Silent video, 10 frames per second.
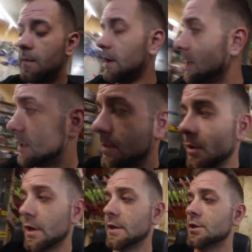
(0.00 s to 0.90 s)
My
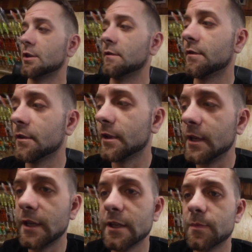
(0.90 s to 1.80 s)
inspiration for
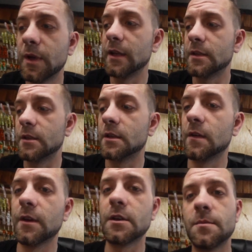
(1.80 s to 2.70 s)
these baits is
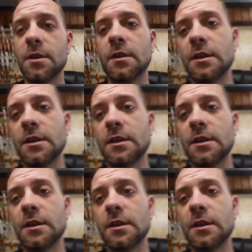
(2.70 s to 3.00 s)
going to be